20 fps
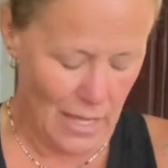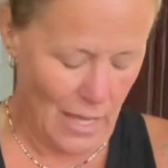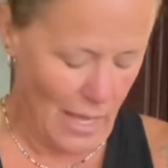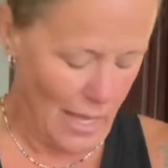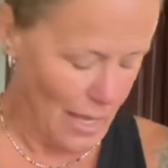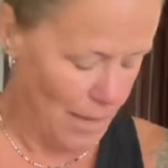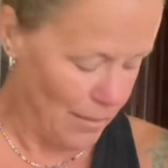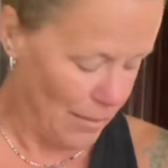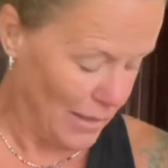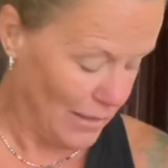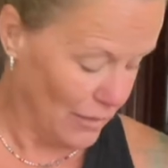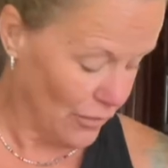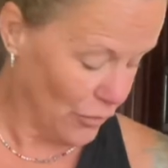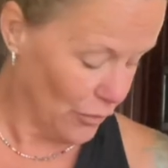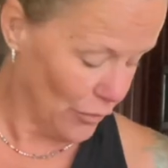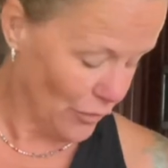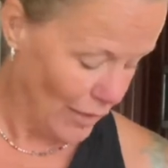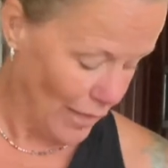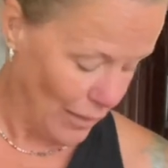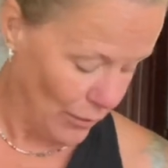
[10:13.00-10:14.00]
And this
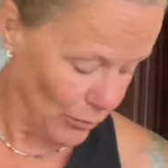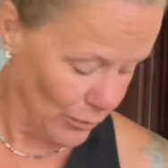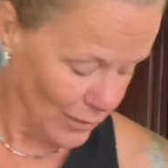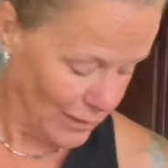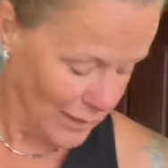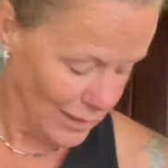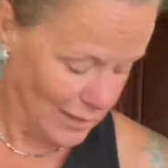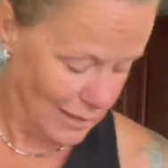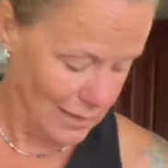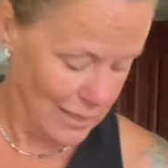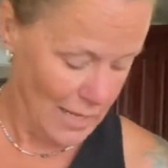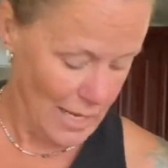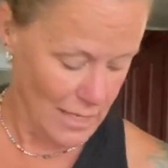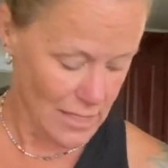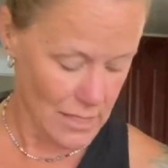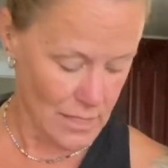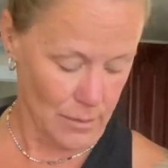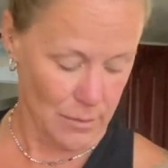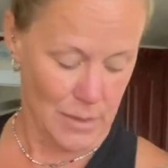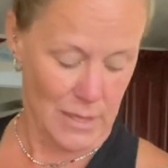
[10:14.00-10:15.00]
one's got a really
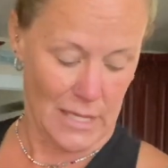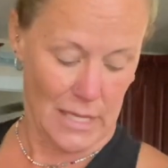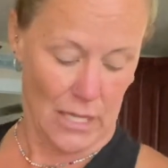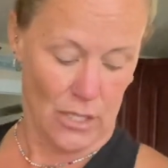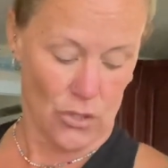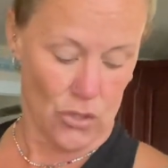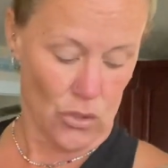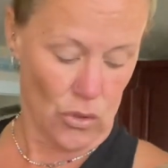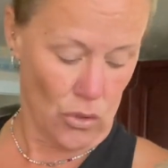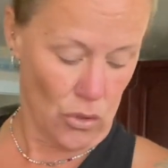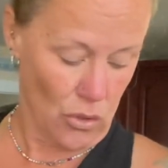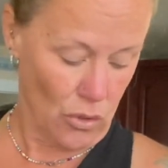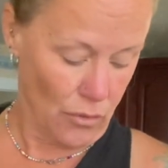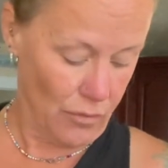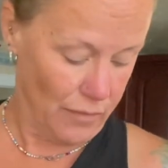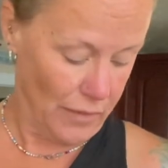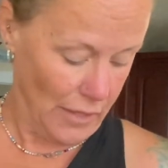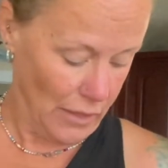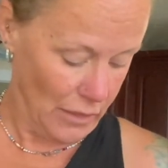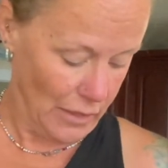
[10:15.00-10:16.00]
nice, substantial,
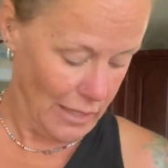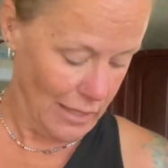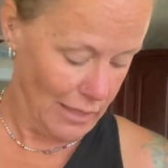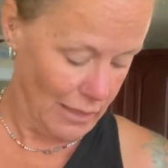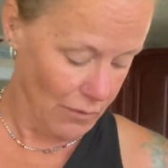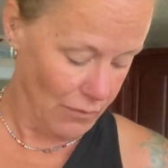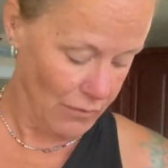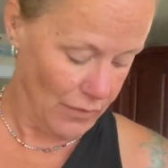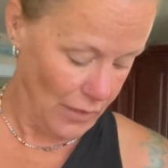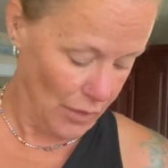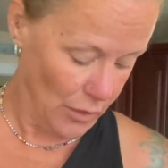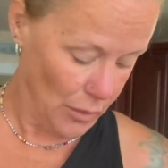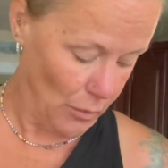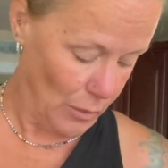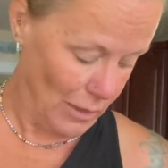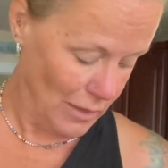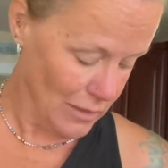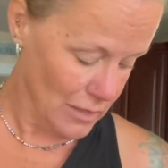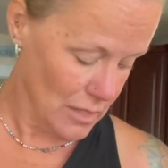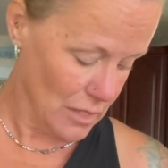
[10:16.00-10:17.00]
very, very
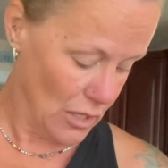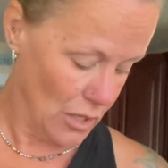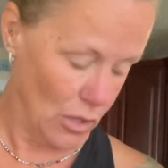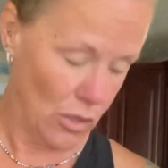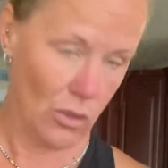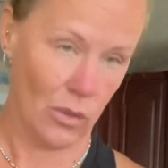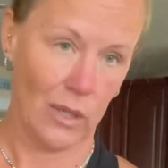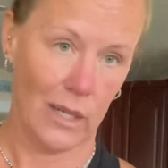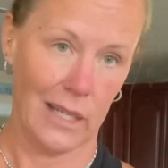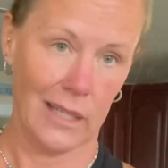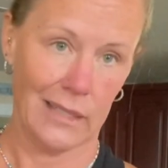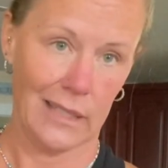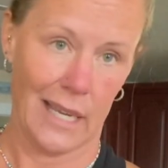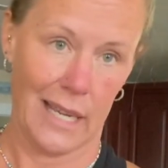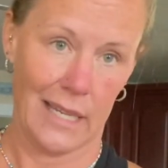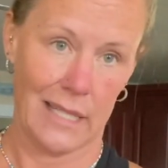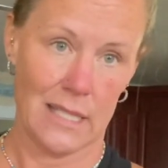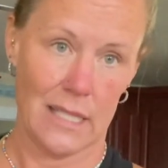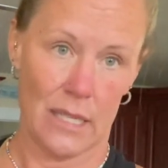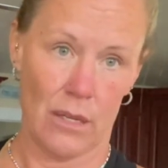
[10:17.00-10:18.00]
well sewn
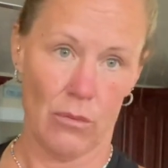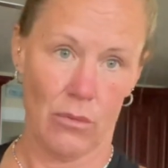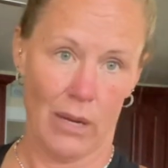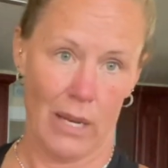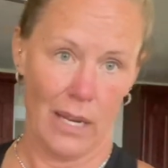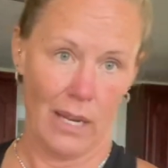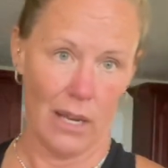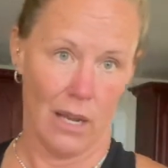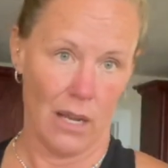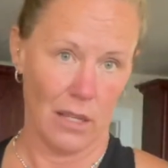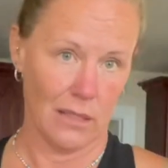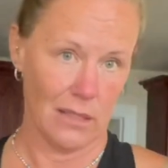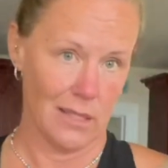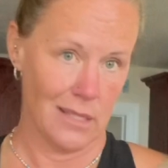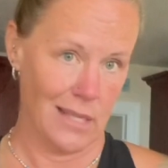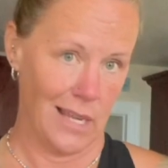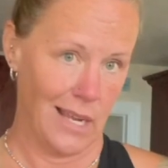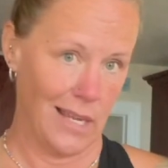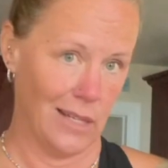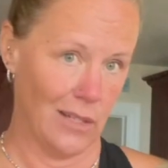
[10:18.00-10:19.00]
like D-ring on the
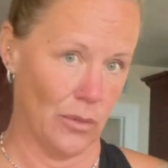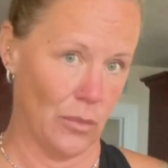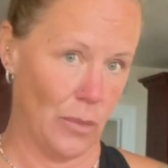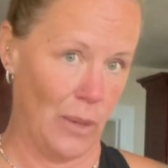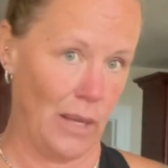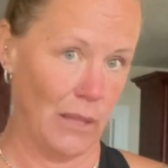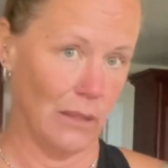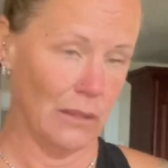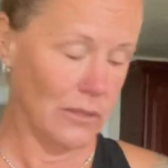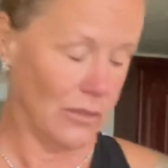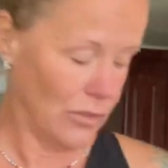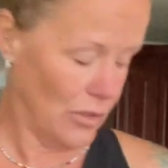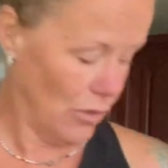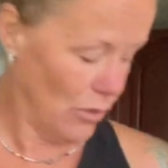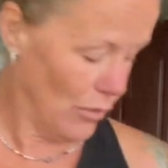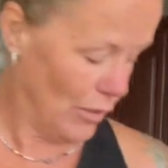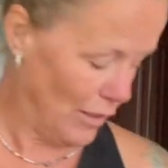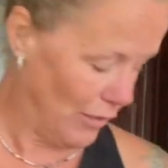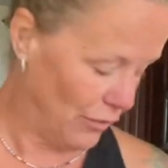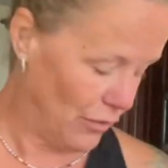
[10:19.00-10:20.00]
side as well.
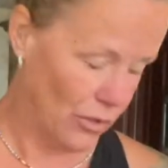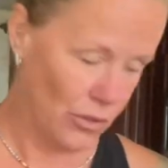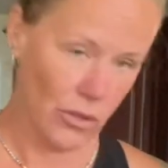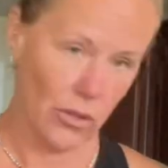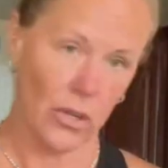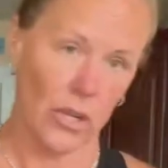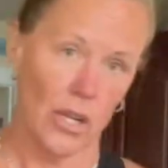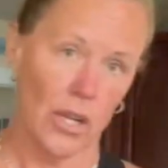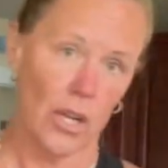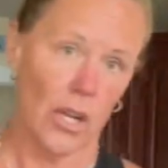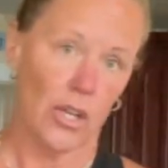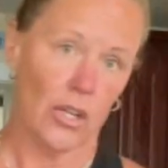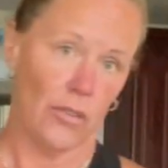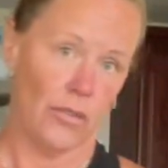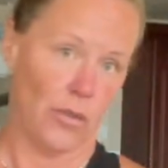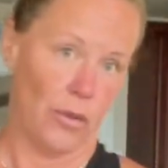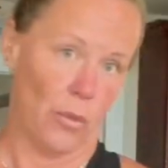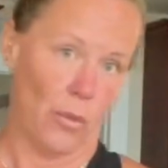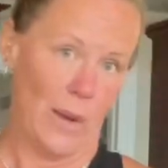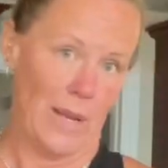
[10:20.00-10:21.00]
So if you're
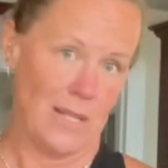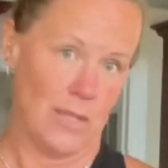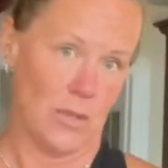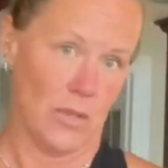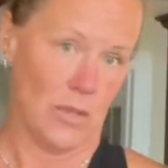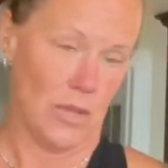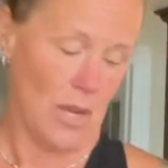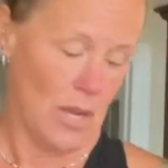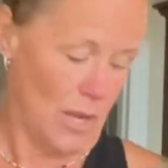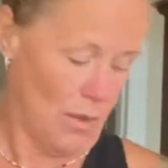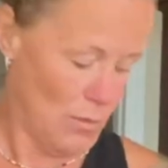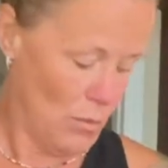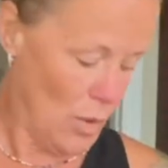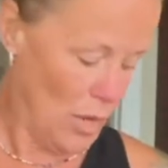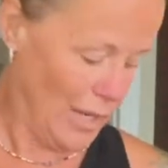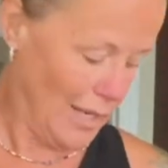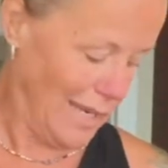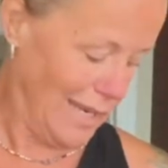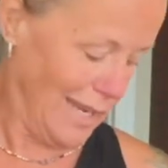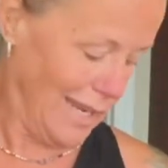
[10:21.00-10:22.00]
waist
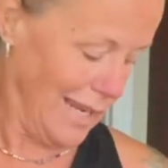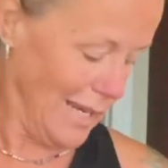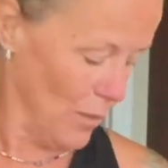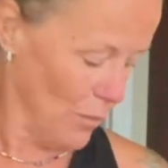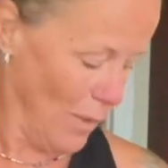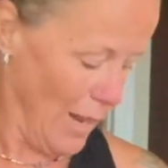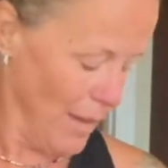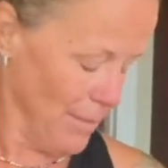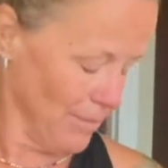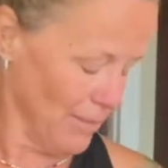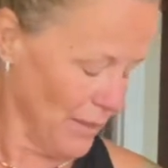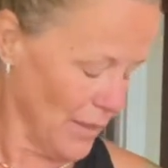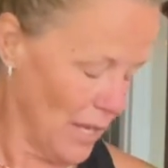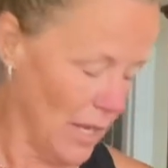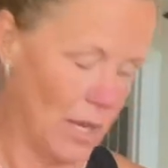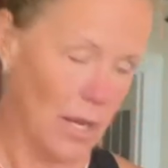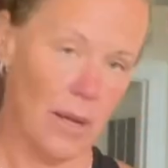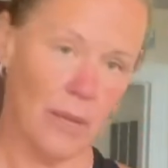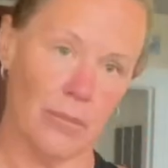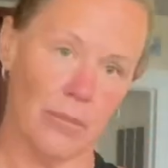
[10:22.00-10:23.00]
walking anyway,
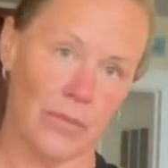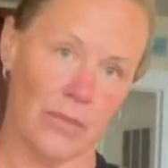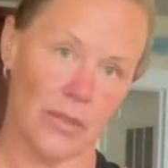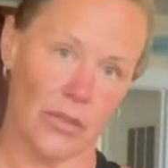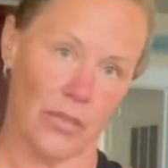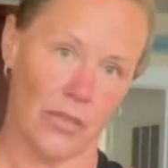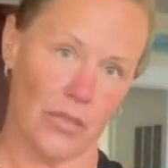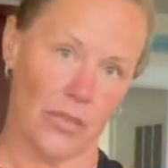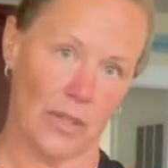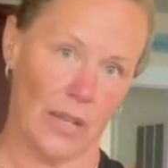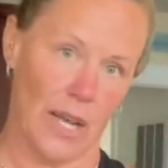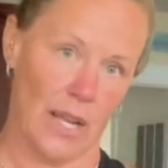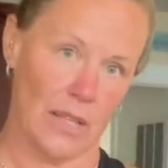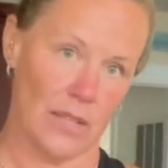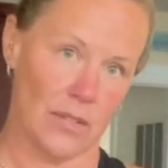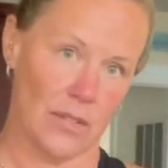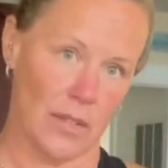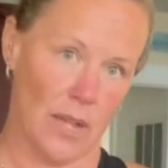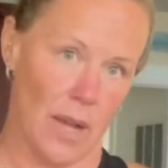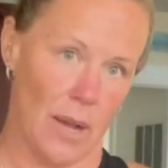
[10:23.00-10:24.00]
this is a
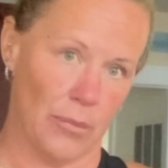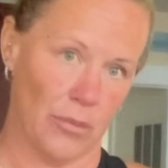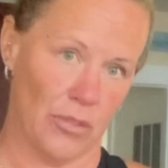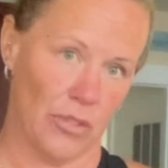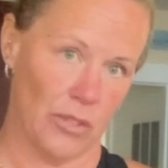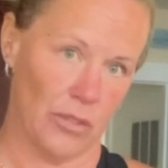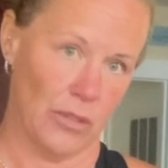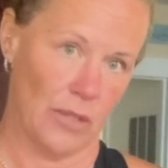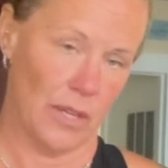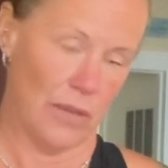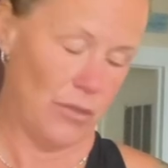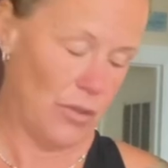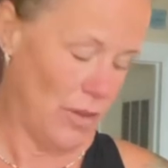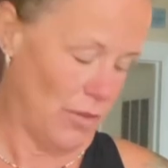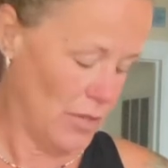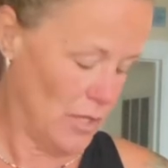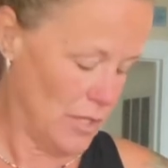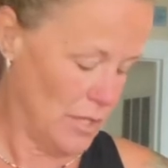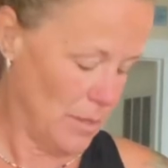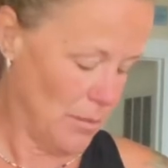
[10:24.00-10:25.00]
nice option if you
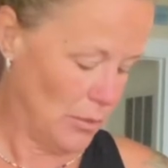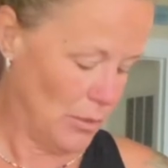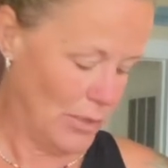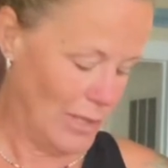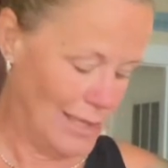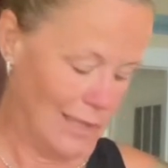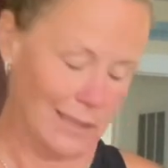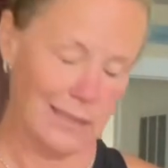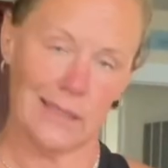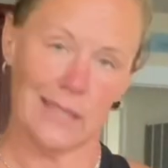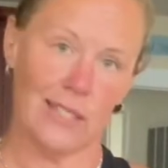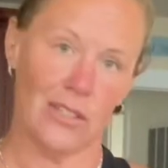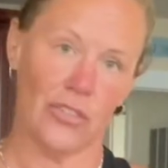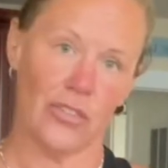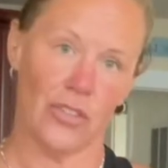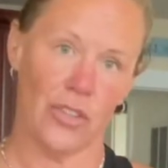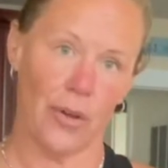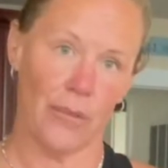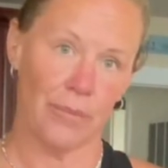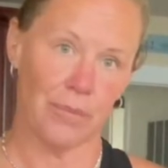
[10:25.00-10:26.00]
had a double-ended leash.
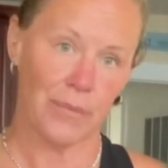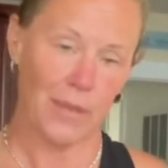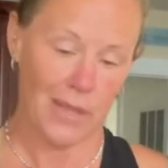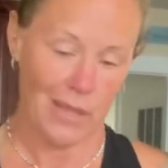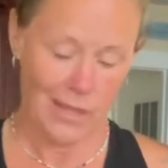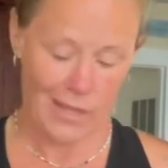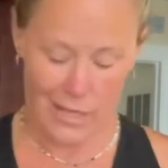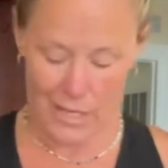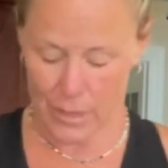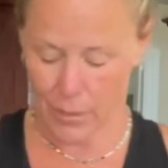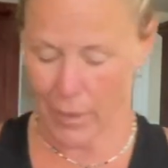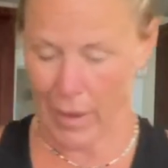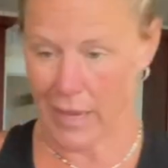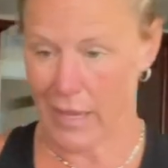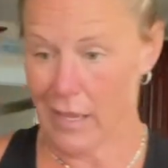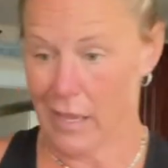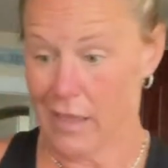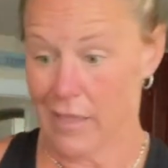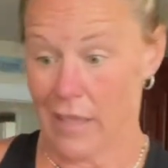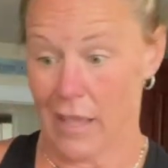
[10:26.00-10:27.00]
So
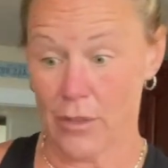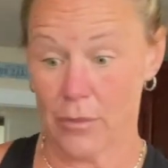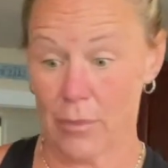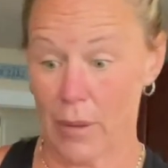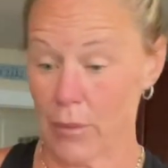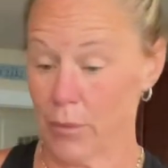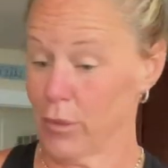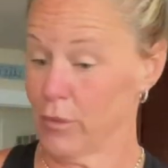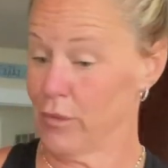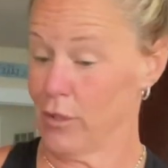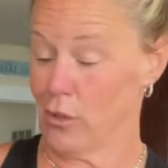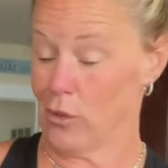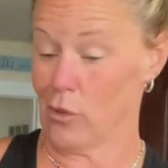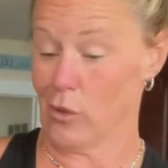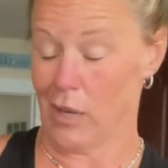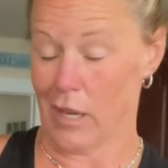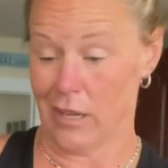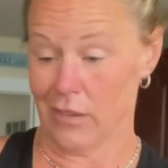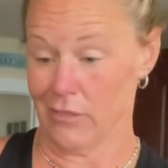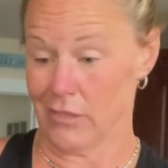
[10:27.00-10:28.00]
anyway, that's my review
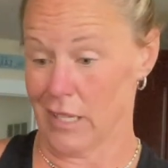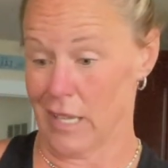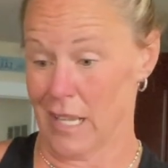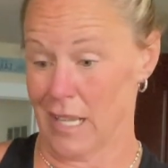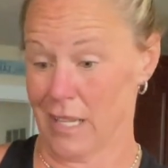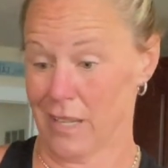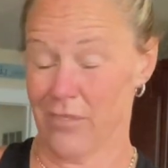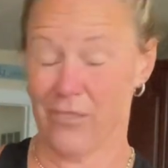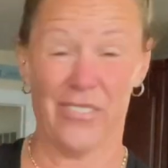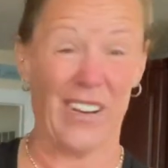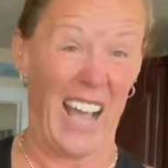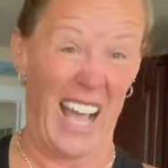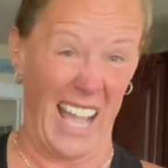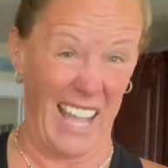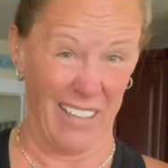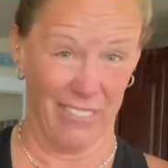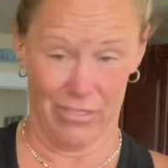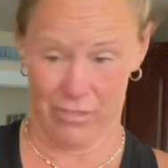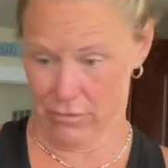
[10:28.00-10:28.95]
of like 5